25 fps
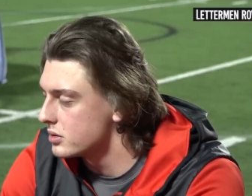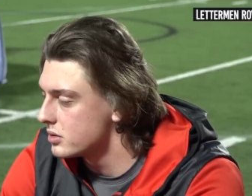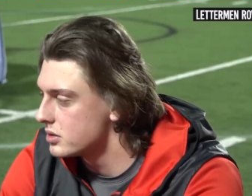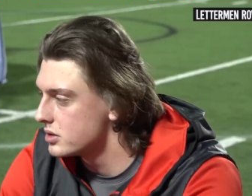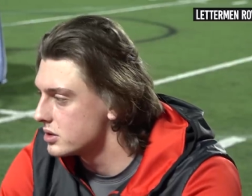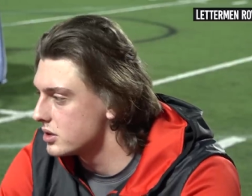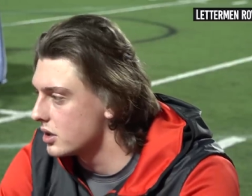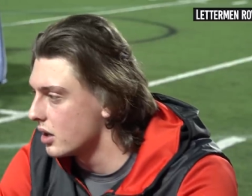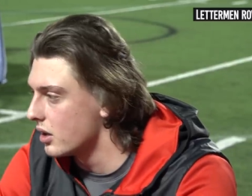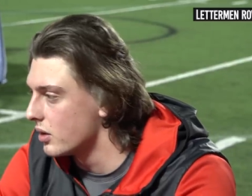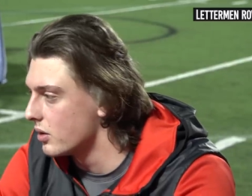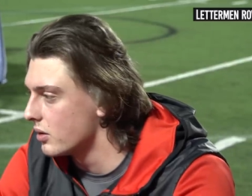
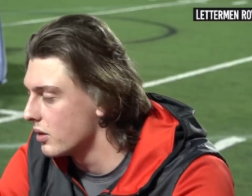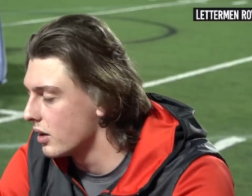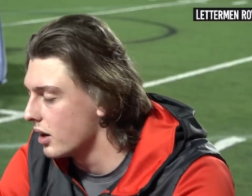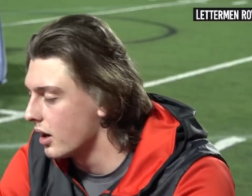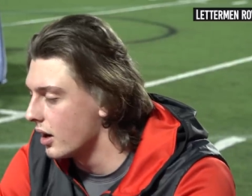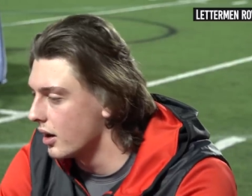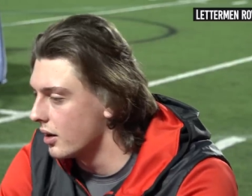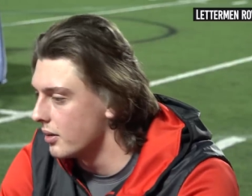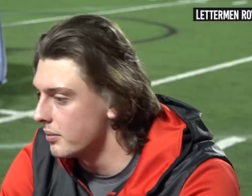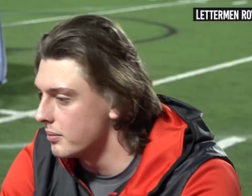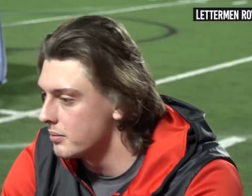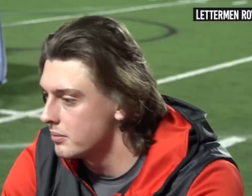So
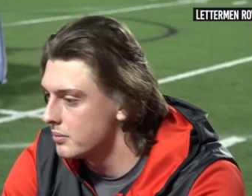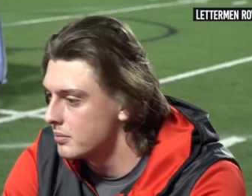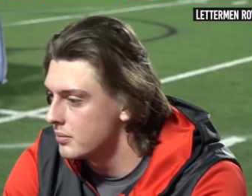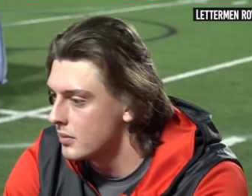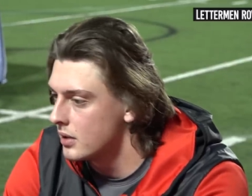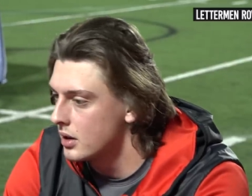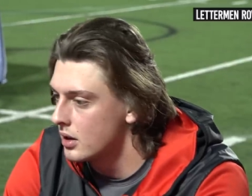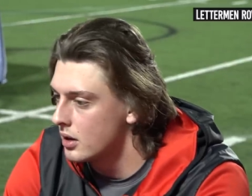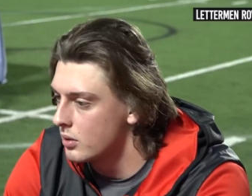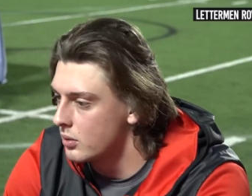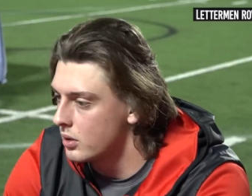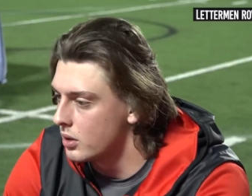um,
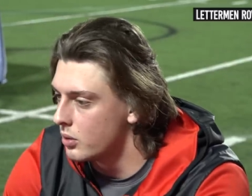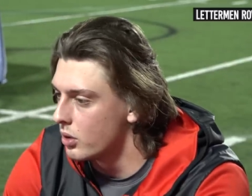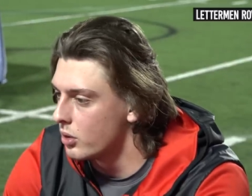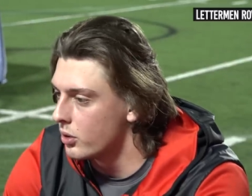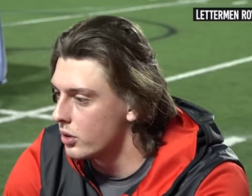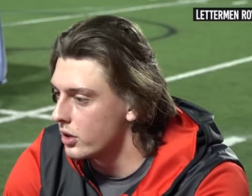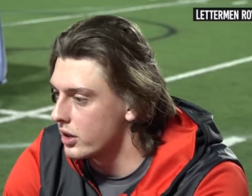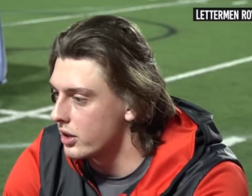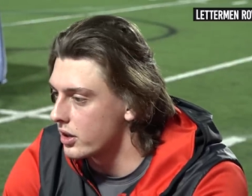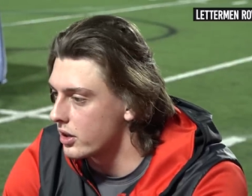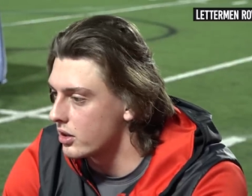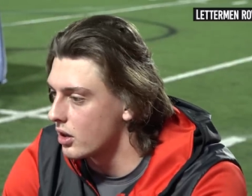we weren't
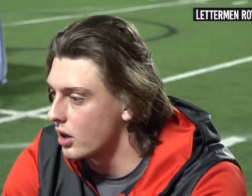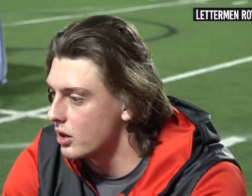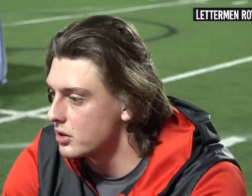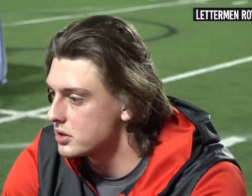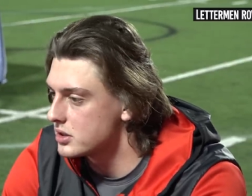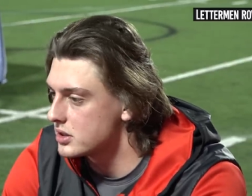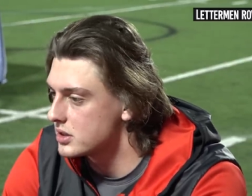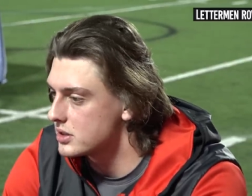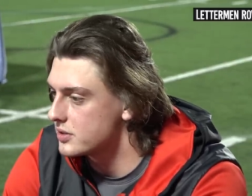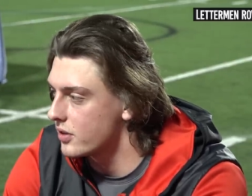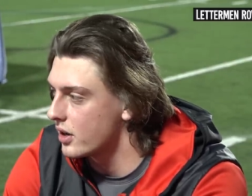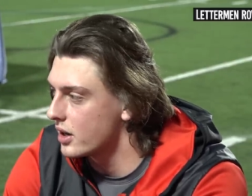really the
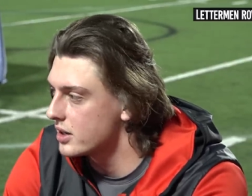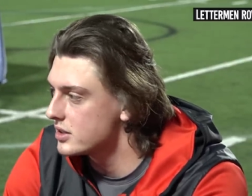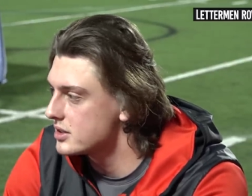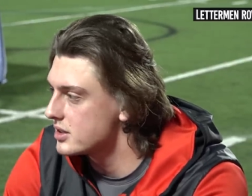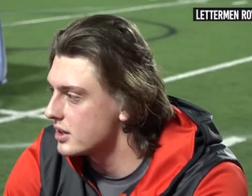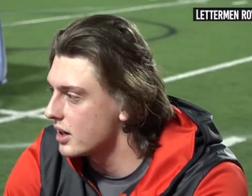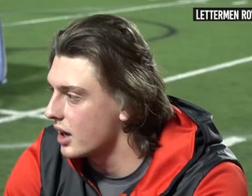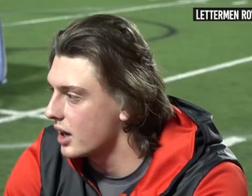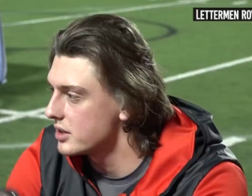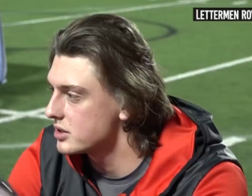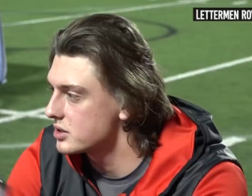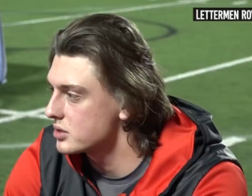closest friends
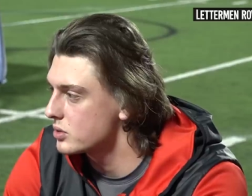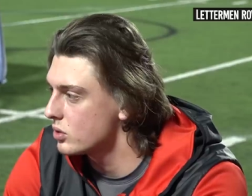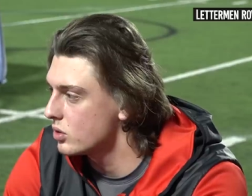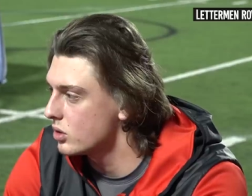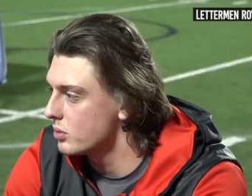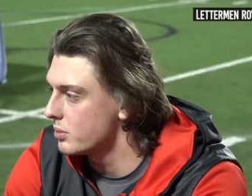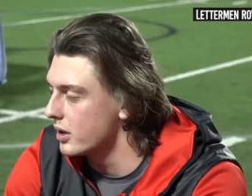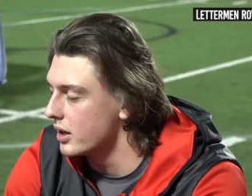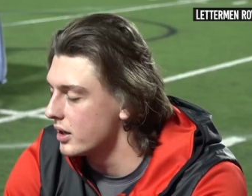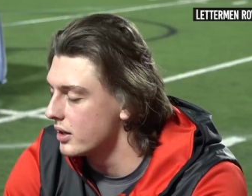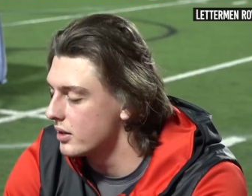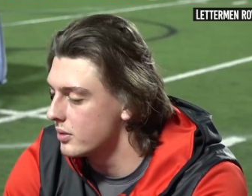in high
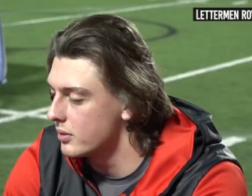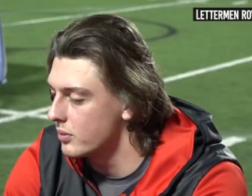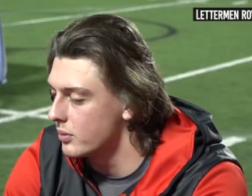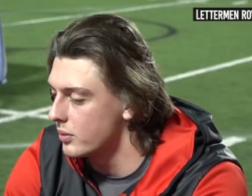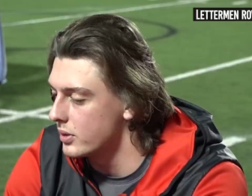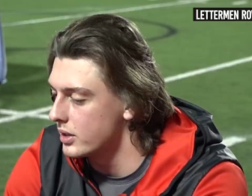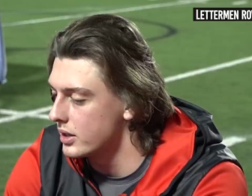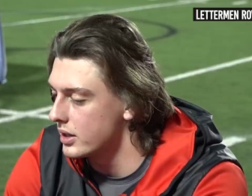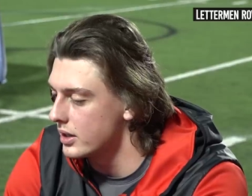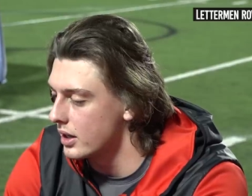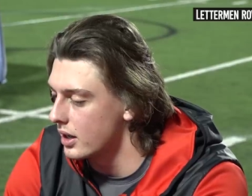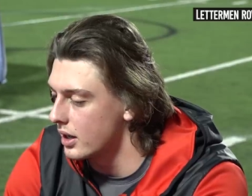school, but
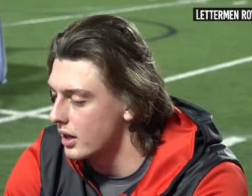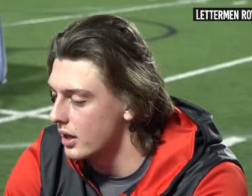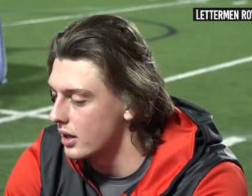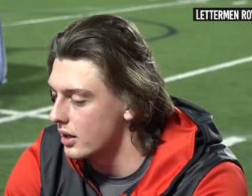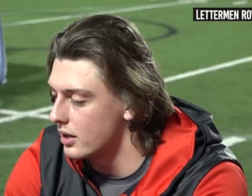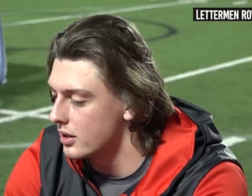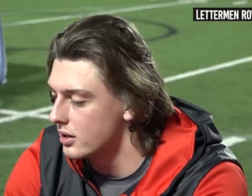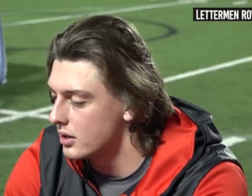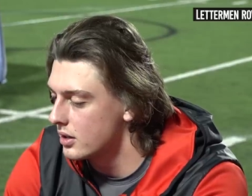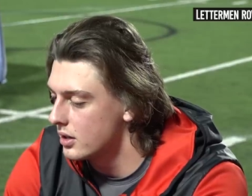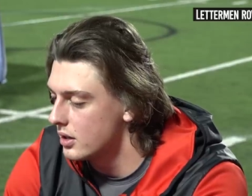we uh,